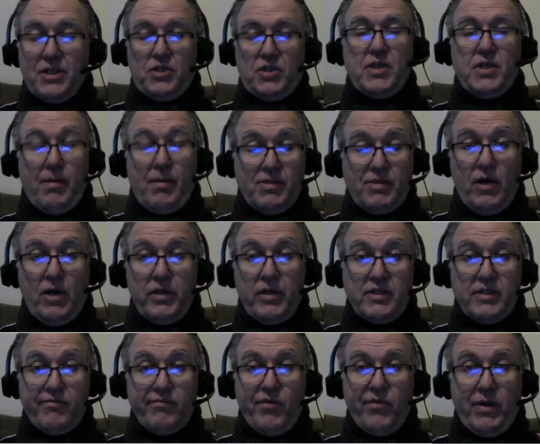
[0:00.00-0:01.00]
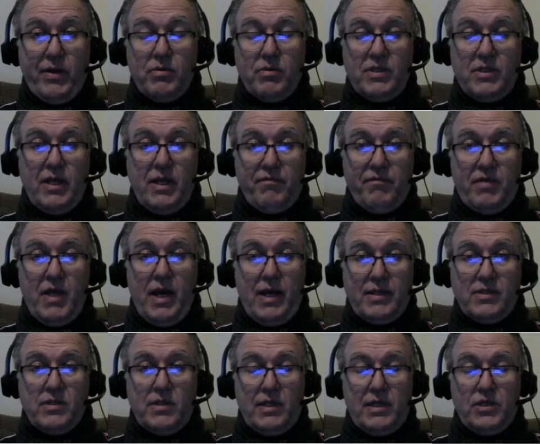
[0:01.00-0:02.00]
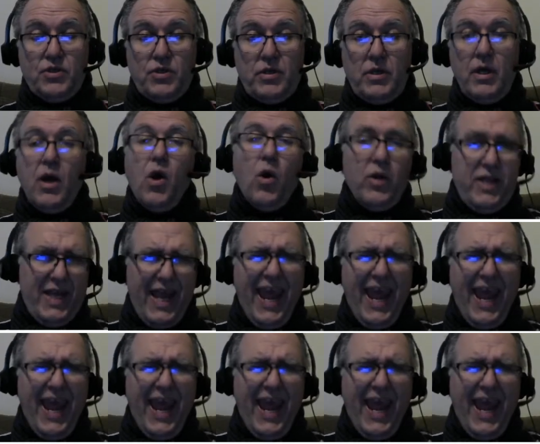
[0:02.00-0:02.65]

that just comes out as the frequency of the oscillation,